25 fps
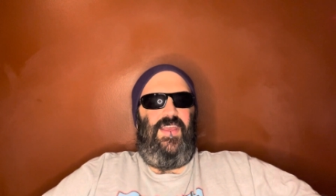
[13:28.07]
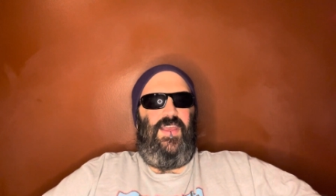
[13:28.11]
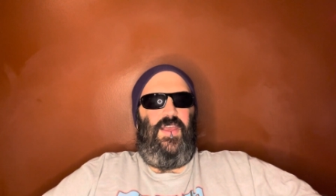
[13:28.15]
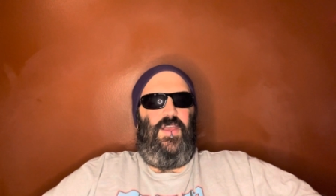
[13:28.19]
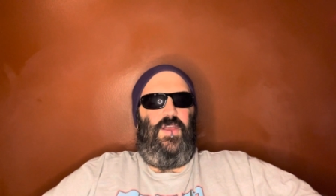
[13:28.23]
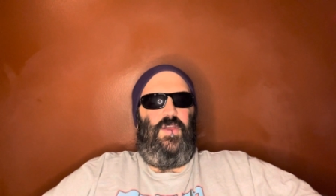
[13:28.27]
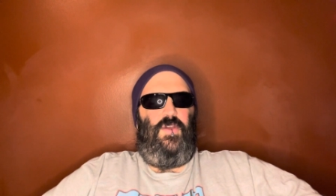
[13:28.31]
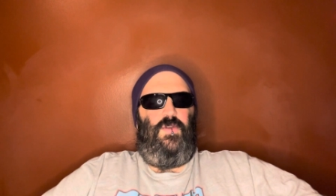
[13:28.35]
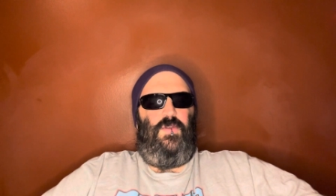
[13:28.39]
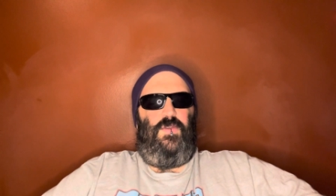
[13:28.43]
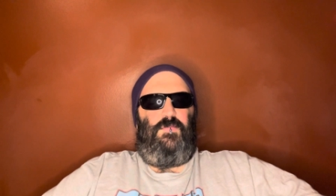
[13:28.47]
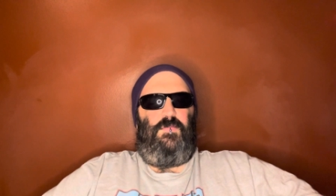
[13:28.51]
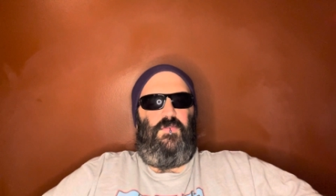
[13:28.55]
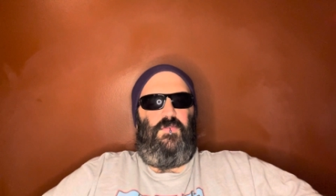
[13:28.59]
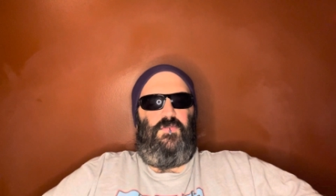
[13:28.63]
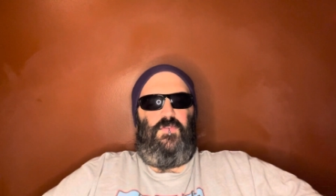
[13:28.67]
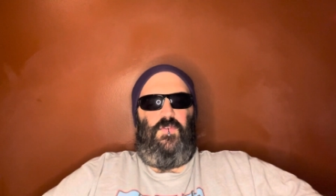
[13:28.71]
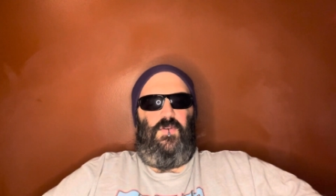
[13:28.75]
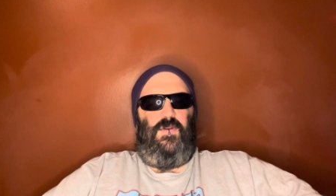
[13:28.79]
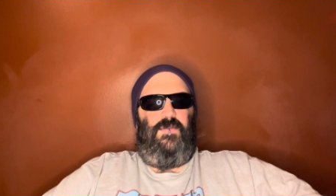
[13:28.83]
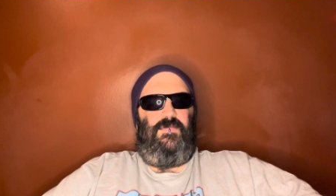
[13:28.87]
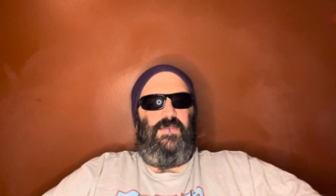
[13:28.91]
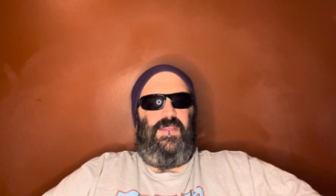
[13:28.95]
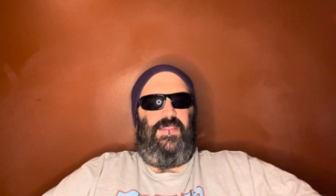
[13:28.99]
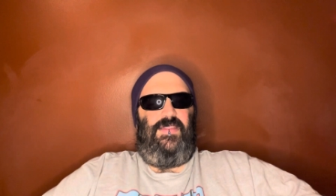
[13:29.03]
whose
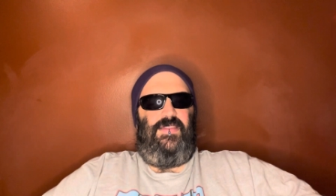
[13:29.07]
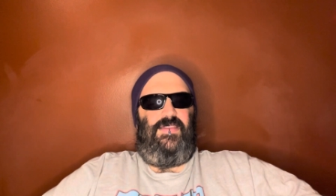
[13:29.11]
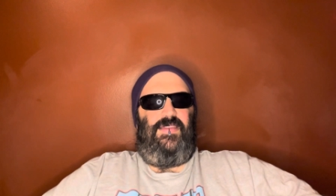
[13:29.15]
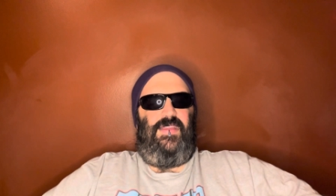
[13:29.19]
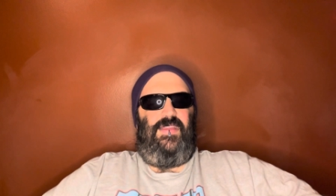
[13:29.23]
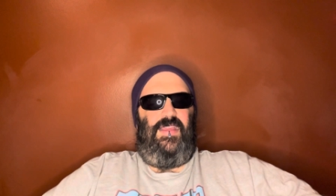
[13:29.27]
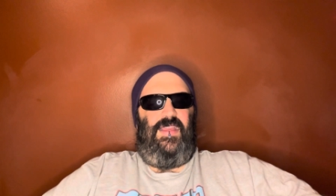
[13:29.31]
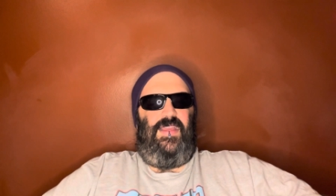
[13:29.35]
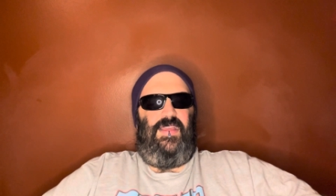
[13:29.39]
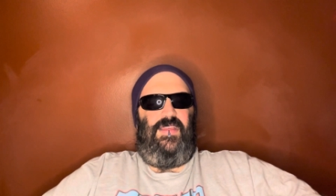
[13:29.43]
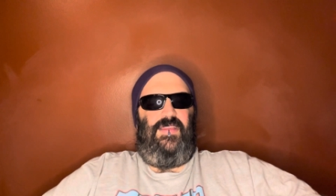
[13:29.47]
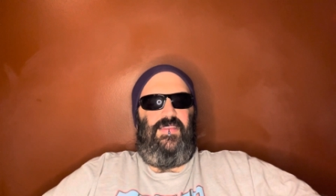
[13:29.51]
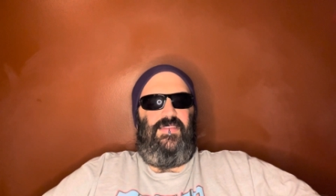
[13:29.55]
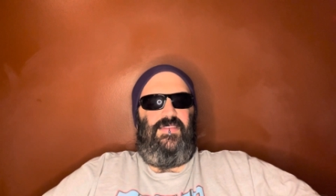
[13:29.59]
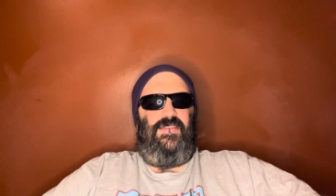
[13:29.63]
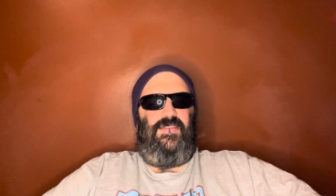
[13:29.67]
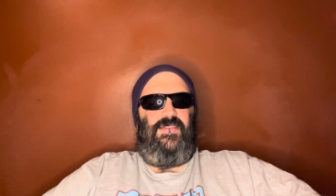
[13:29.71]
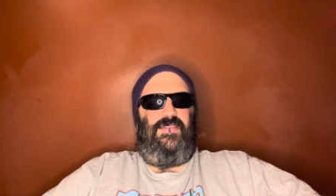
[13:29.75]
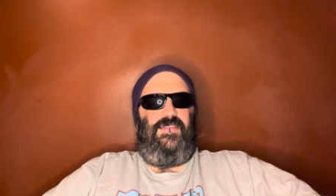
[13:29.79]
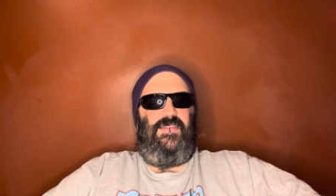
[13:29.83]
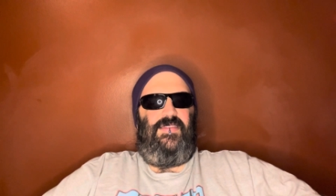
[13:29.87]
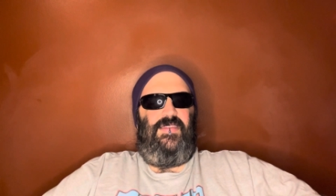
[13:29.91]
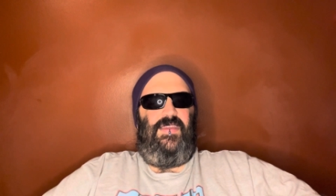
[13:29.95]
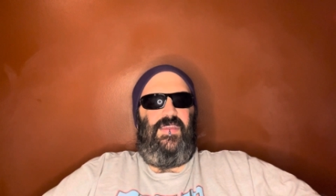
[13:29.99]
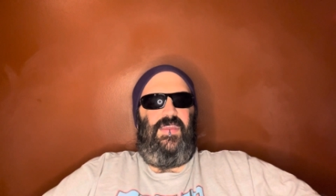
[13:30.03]
performance
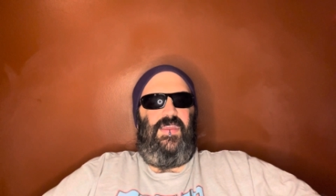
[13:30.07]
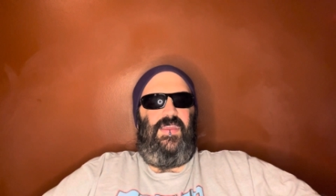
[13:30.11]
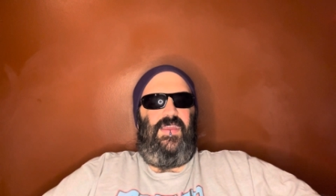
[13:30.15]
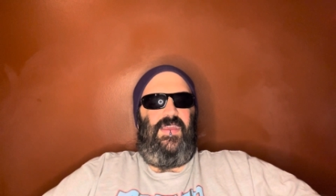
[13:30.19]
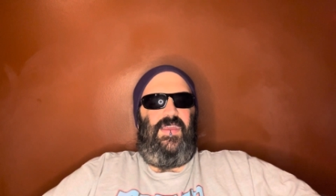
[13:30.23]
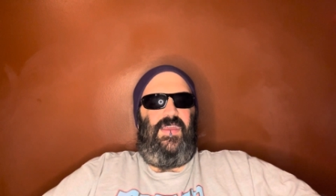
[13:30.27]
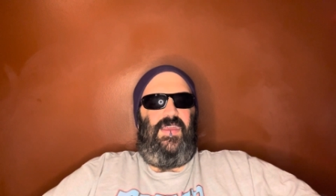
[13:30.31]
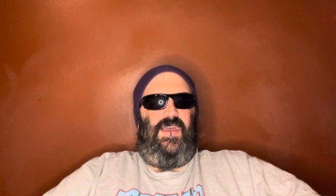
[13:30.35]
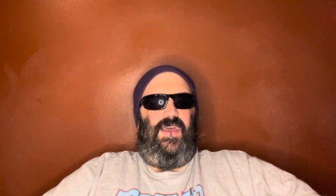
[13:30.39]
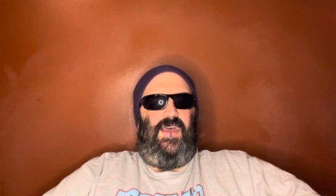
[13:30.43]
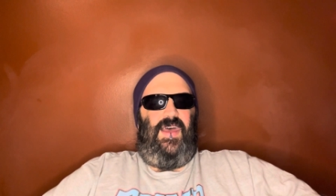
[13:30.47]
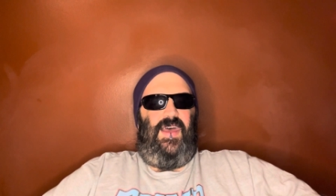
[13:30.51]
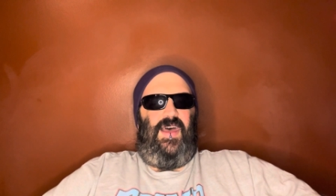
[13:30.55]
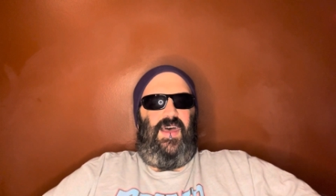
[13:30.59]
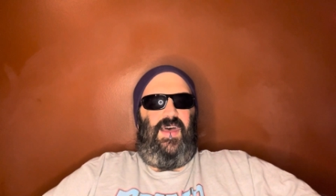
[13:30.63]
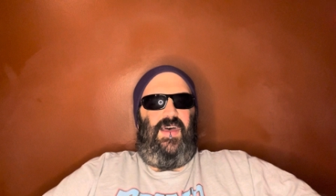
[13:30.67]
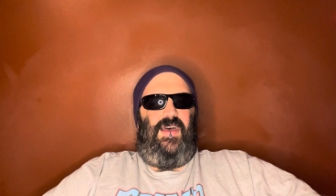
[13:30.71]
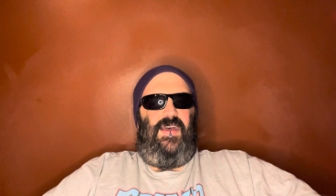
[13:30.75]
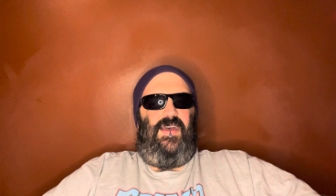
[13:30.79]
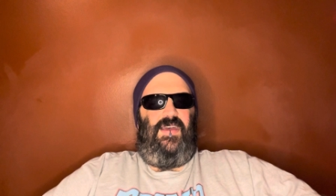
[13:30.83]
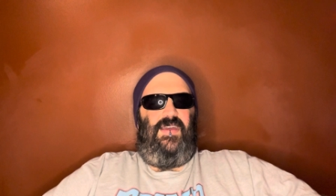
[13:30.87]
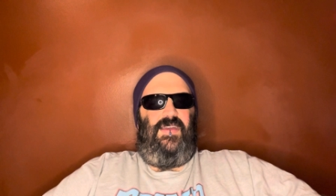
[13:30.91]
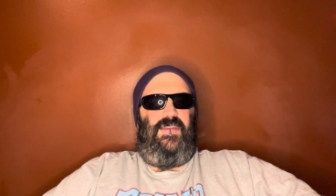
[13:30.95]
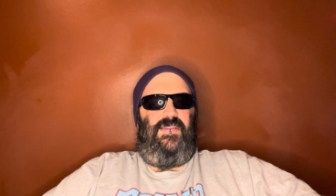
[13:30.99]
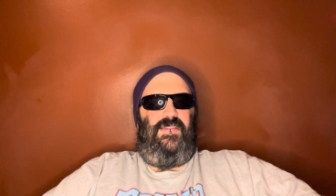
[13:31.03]
is
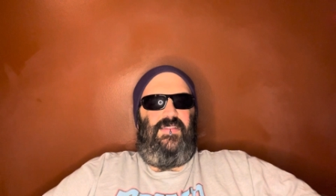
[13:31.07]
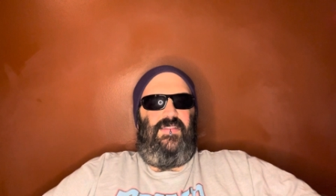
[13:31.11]
uh,